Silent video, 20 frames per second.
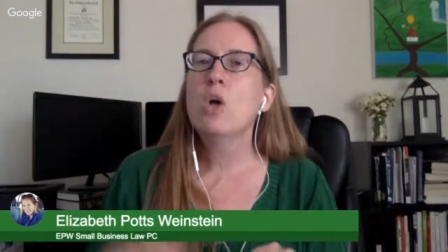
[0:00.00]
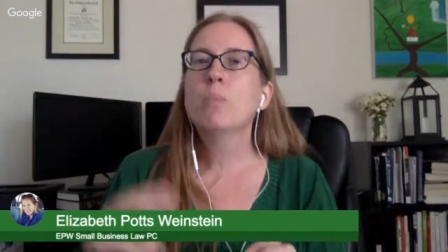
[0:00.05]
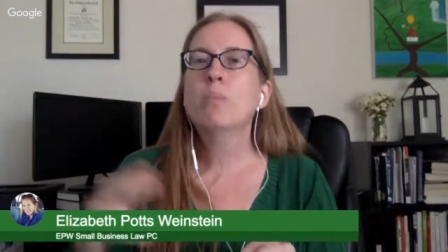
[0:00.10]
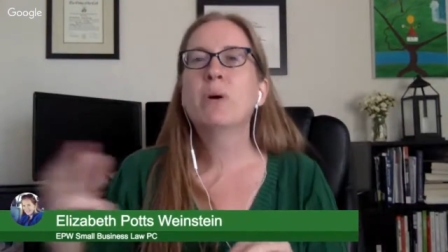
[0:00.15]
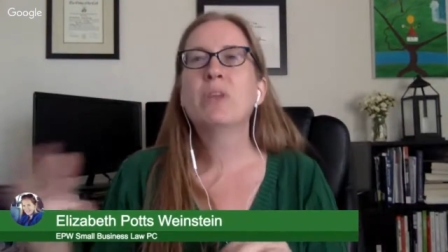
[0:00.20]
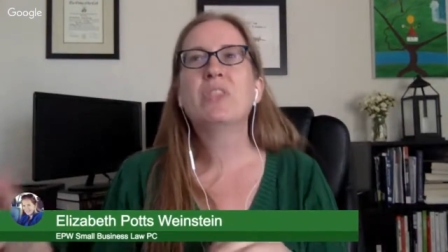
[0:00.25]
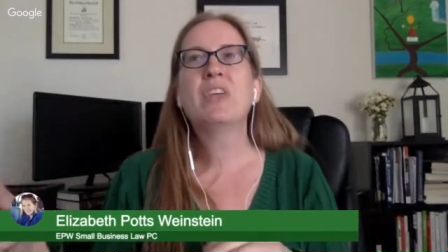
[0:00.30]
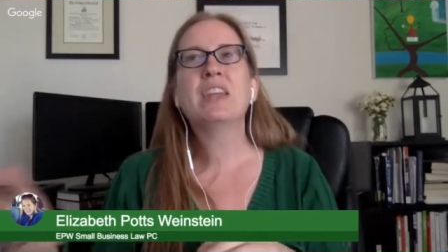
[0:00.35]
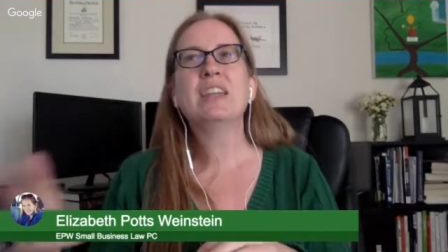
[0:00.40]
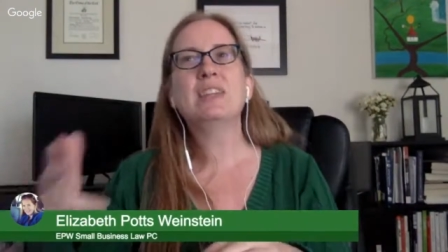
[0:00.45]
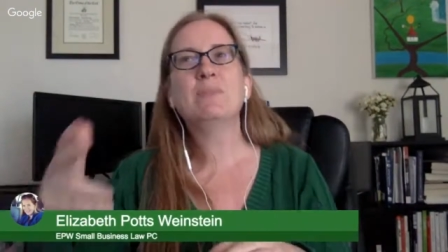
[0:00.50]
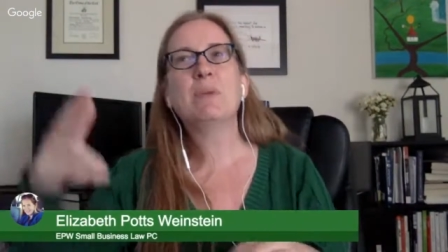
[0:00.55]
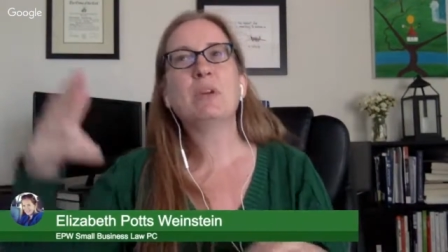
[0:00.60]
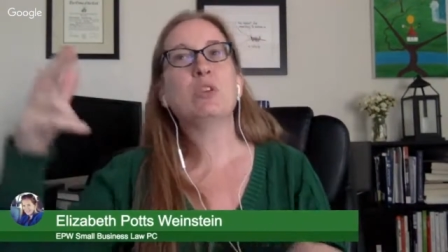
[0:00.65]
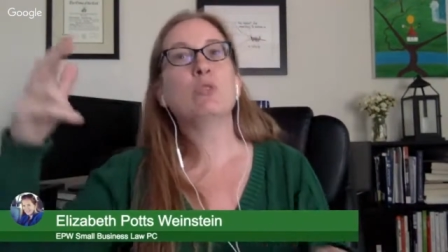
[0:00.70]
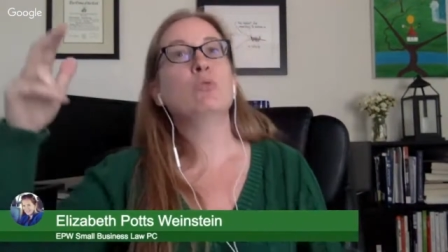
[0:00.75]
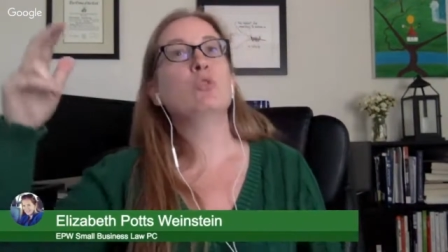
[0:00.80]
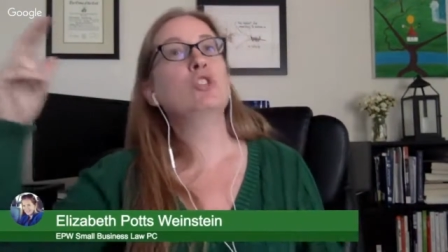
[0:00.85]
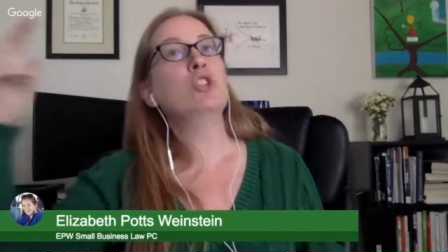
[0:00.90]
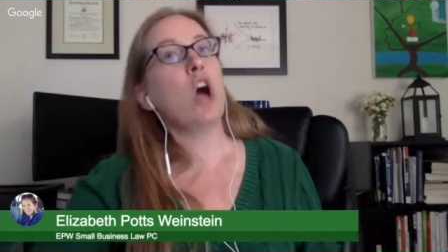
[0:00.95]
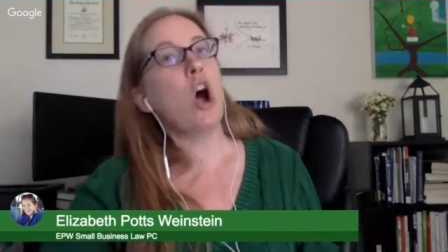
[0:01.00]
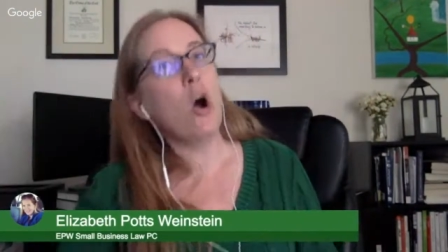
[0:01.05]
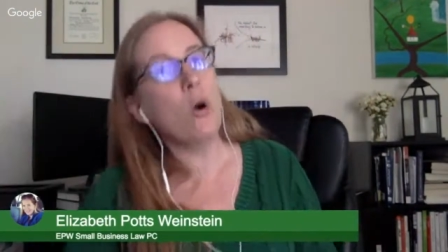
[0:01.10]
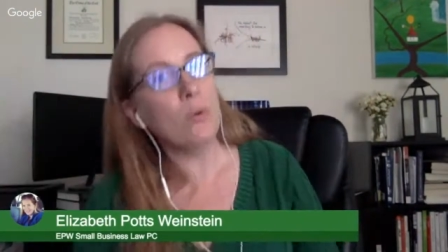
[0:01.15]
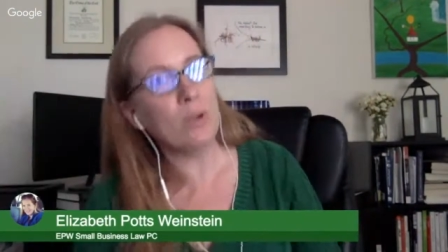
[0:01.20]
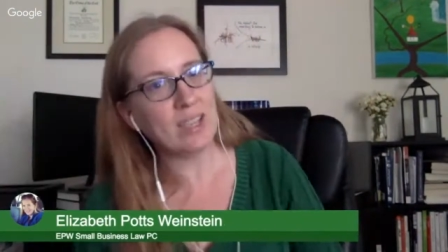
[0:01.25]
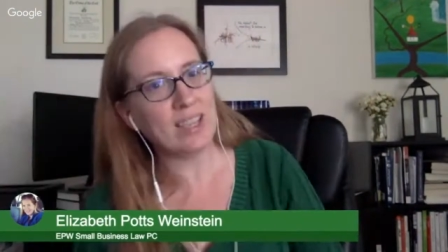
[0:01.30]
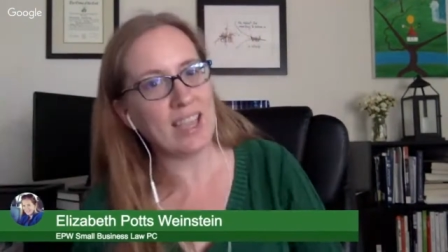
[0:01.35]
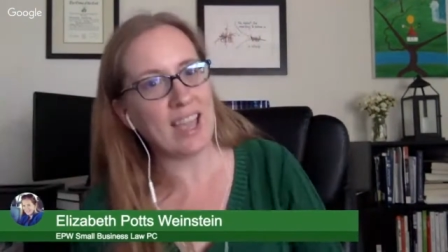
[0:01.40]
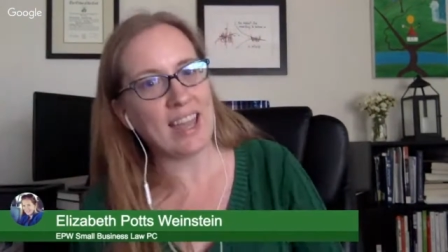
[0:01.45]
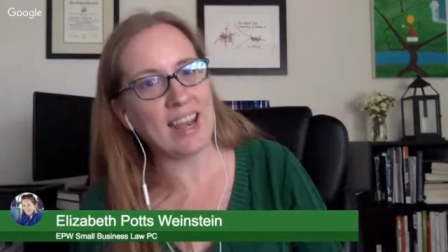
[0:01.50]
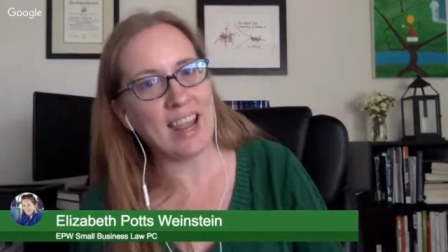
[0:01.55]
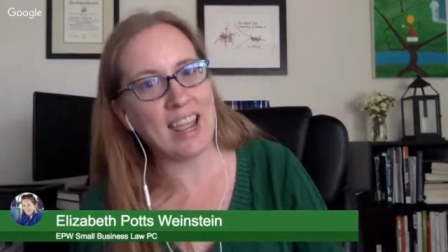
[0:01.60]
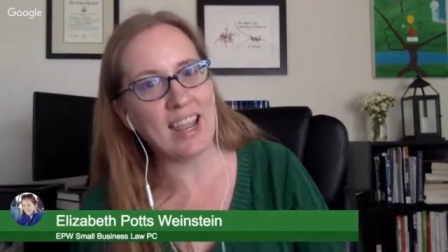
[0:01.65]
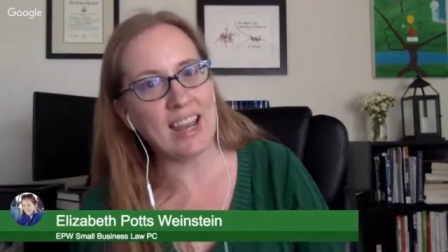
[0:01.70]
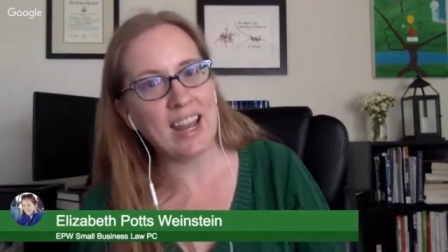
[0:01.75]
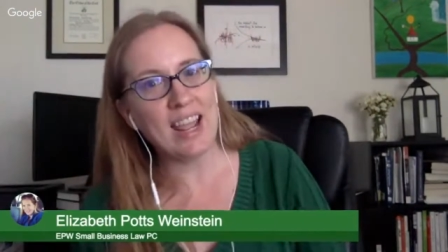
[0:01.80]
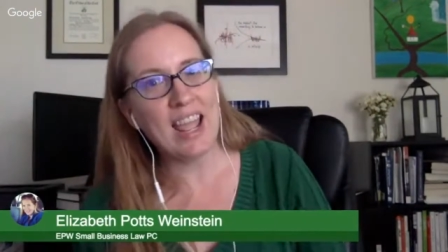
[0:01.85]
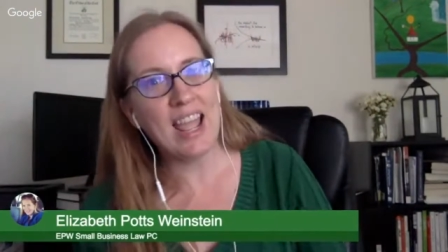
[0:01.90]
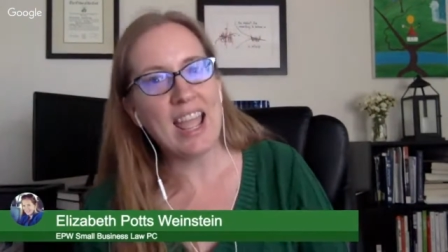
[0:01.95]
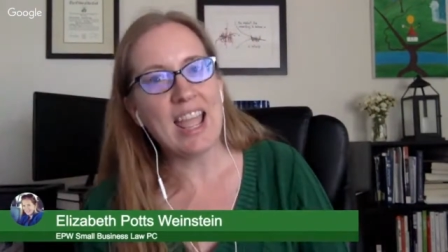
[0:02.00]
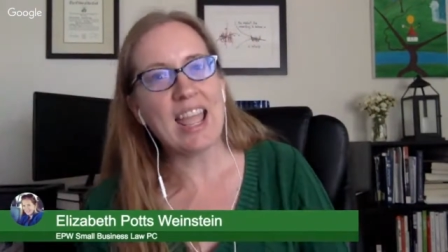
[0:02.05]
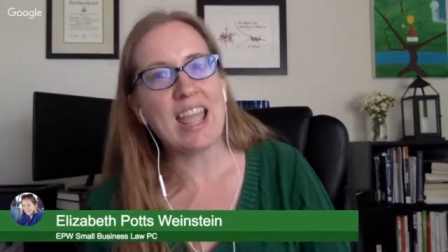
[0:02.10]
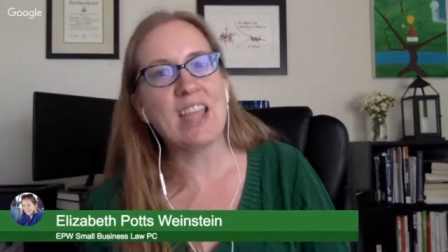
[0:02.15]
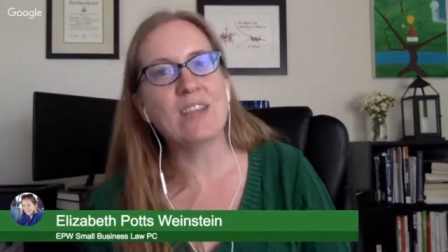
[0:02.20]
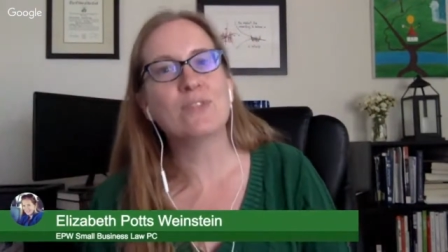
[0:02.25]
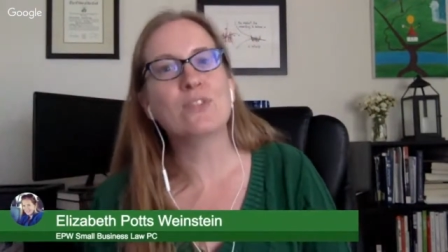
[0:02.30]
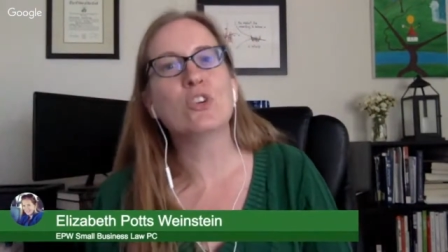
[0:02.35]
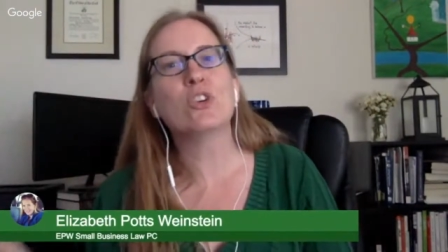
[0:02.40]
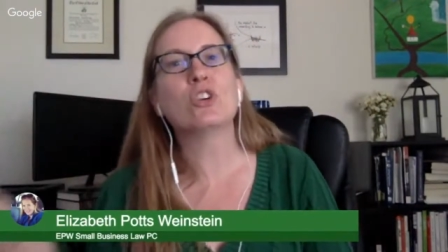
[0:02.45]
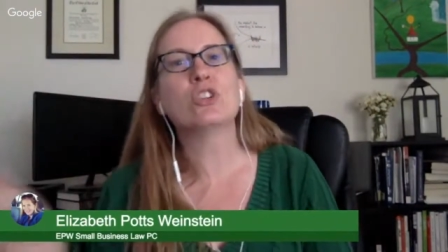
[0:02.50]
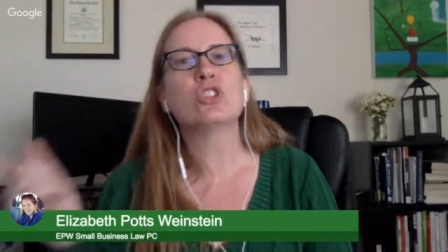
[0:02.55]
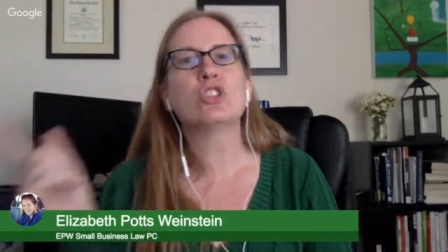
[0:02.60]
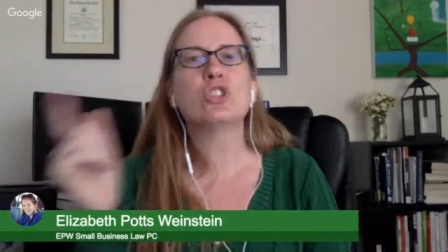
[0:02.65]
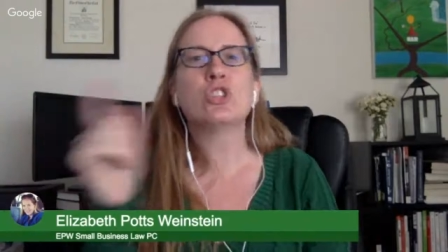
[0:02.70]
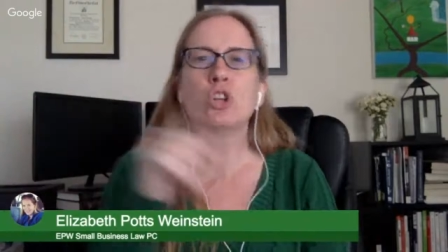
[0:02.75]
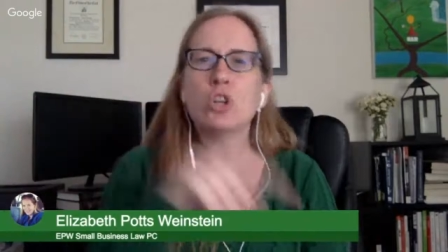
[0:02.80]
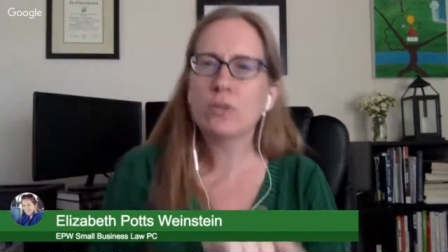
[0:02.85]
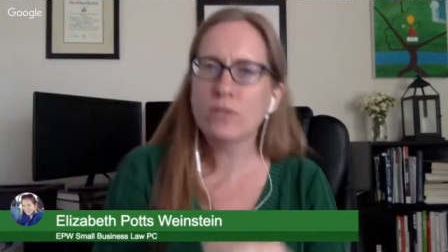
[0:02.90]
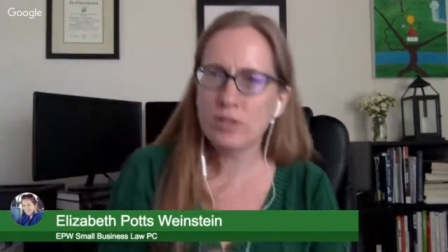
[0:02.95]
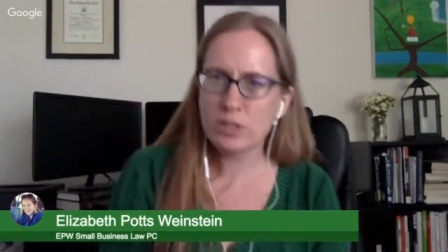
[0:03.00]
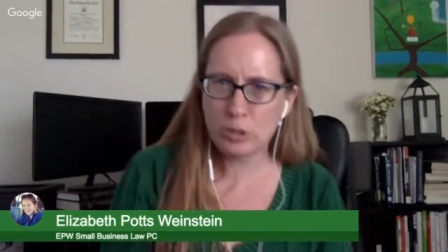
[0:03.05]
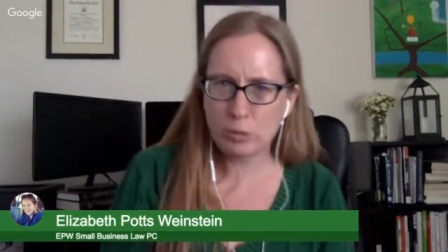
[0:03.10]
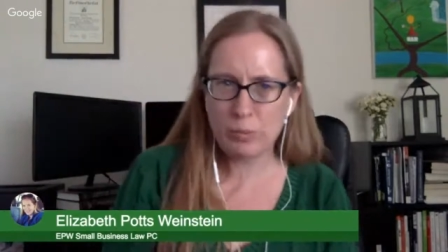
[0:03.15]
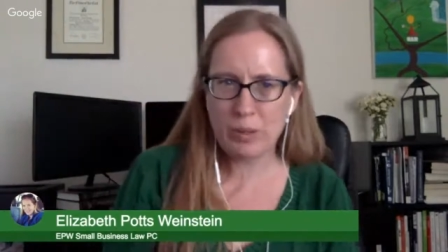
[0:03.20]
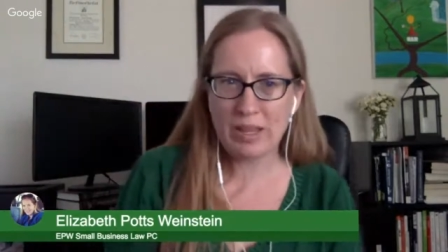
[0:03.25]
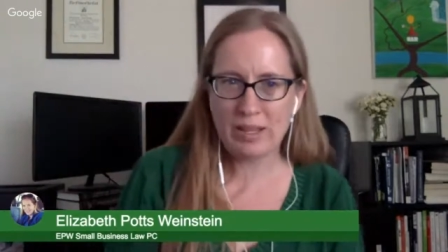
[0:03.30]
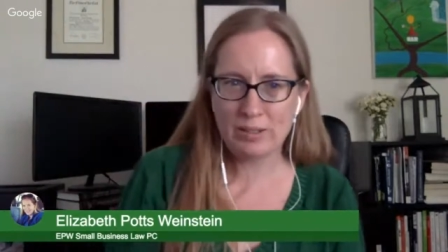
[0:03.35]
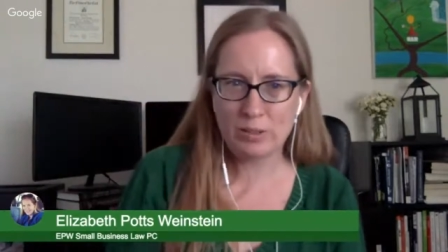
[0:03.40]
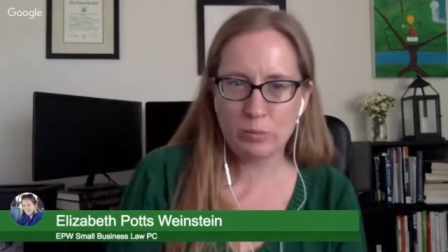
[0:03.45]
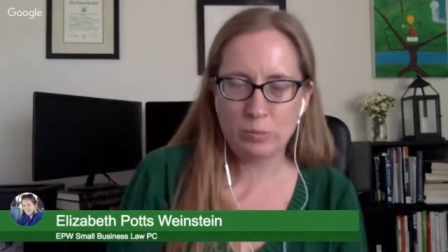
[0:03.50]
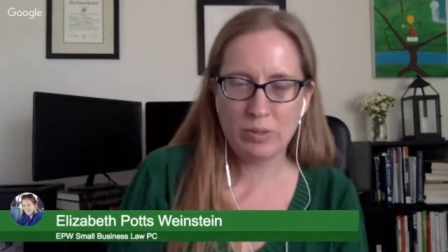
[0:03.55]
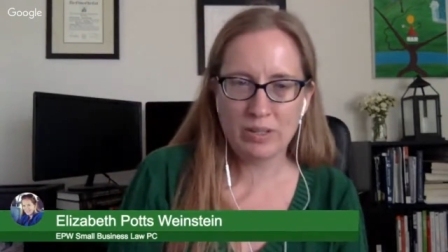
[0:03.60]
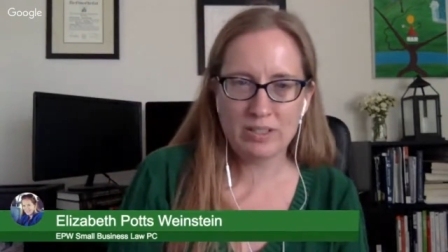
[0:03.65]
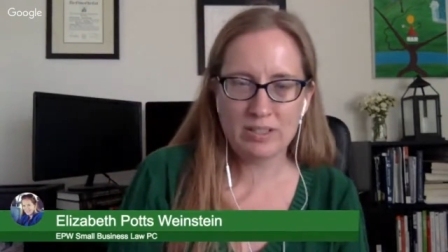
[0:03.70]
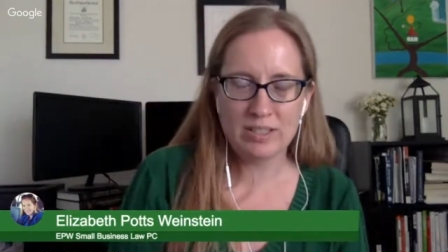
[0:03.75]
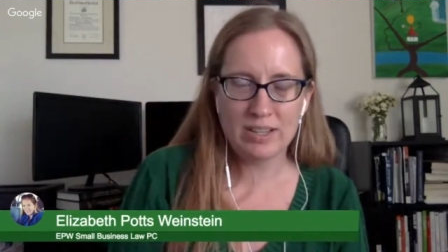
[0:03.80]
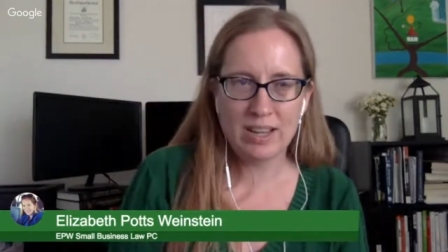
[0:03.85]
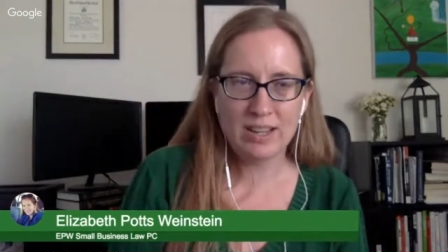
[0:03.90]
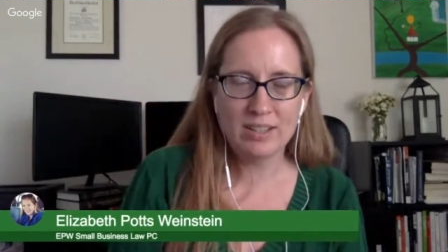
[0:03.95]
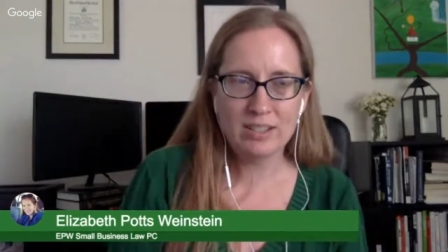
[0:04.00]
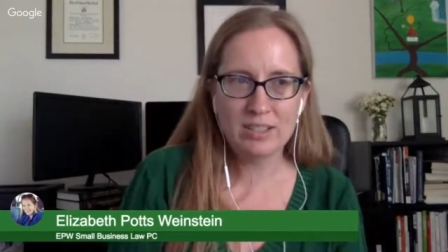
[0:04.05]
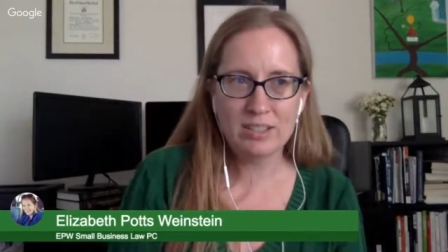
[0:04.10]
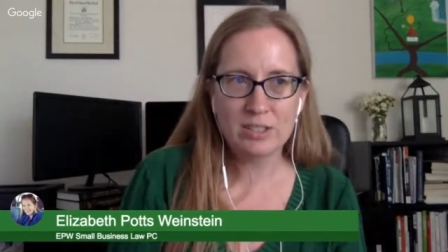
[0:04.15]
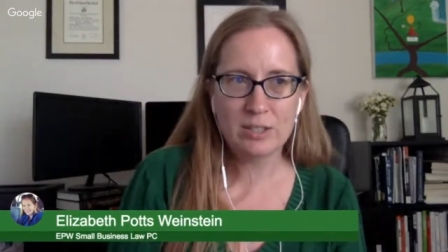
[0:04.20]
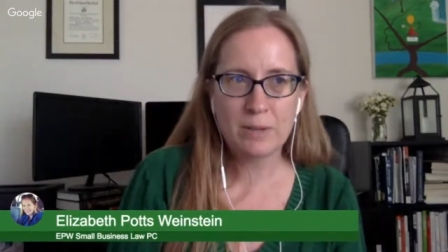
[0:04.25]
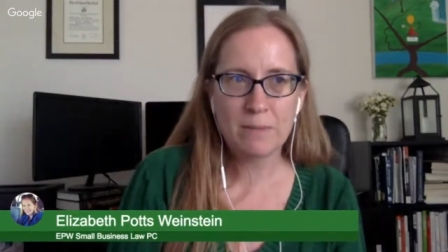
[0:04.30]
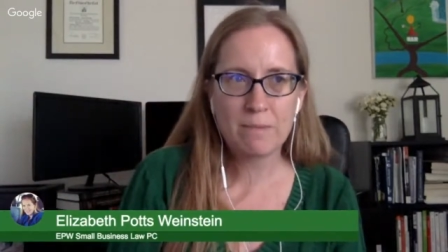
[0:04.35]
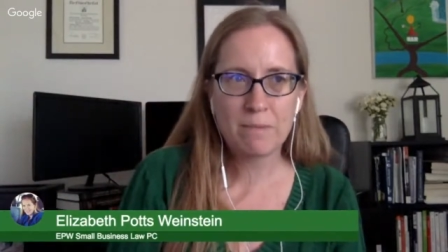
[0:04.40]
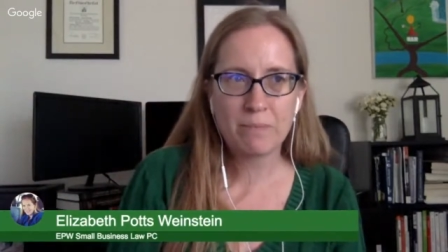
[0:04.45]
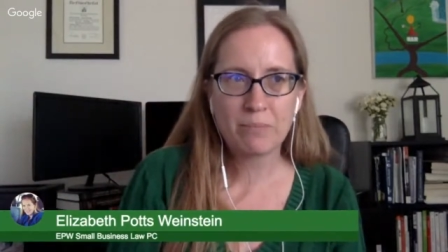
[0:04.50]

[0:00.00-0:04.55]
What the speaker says: But you don't get it if you're a service-based business,